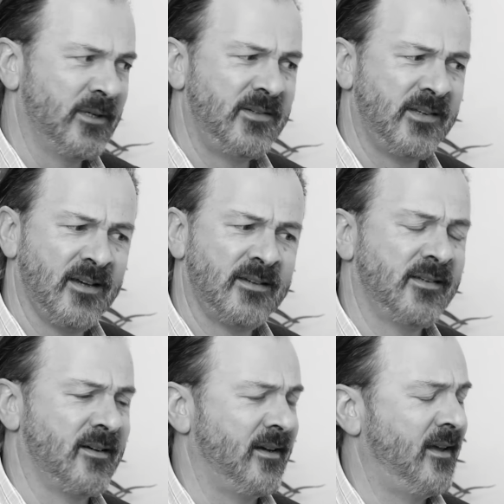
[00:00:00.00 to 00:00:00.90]

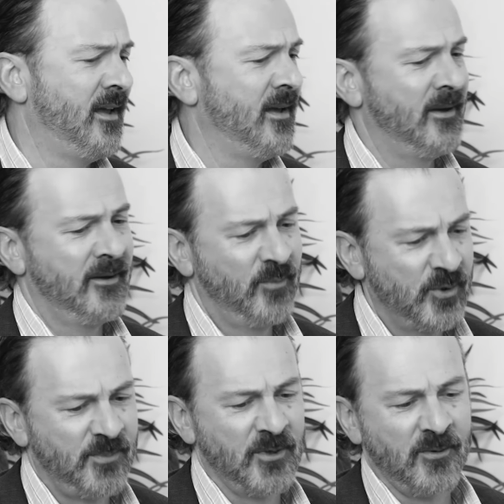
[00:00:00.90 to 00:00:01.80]
26, I
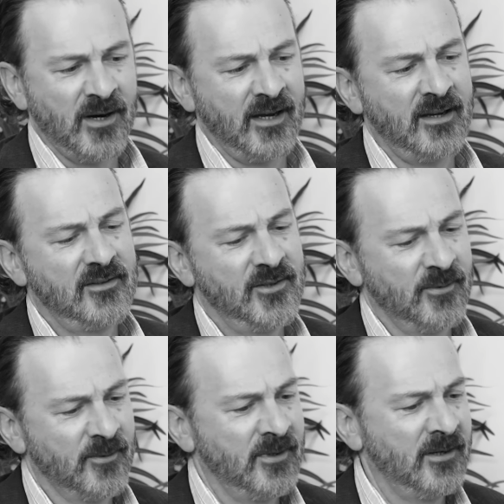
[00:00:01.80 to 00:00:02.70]
pushed my way
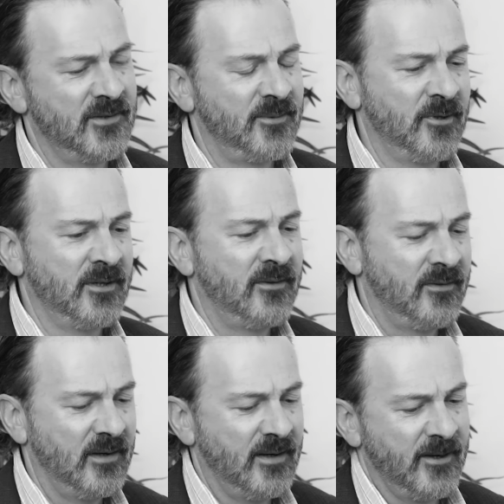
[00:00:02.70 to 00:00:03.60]
to an audience
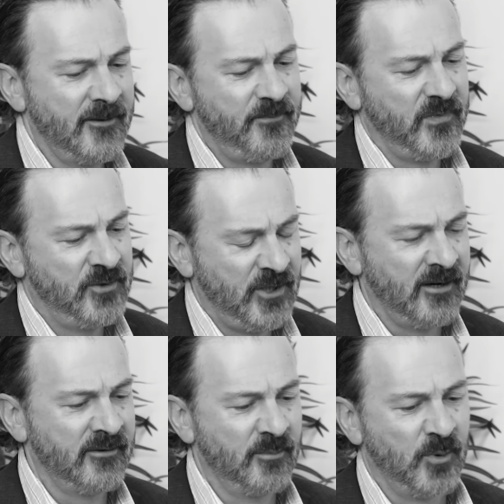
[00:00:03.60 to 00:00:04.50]
with um, the
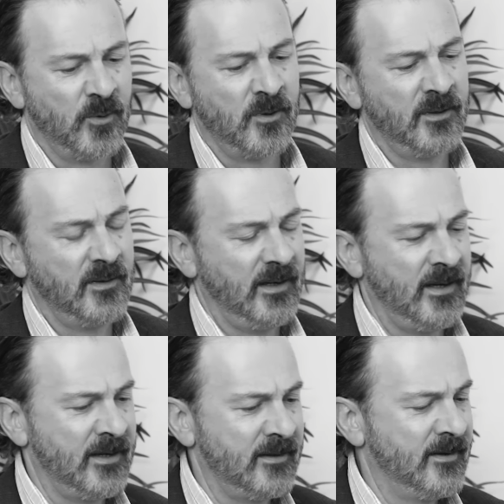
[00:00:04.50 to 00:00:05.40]
chair of the board
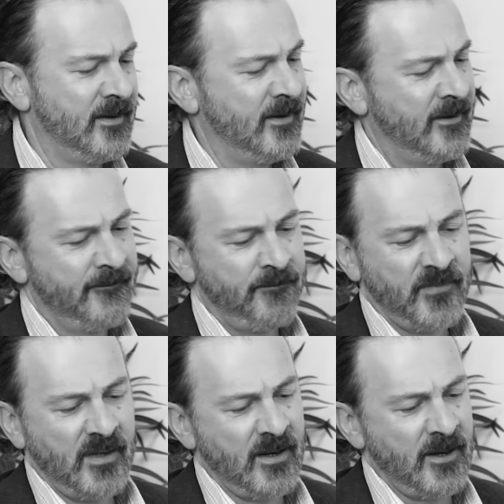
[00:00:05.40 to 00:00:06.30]
and
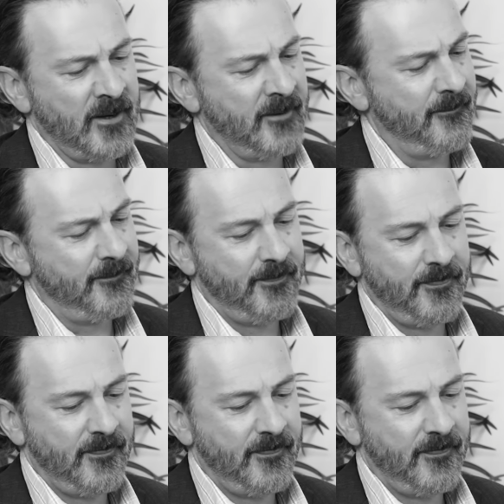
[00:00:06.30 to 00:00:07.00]
um,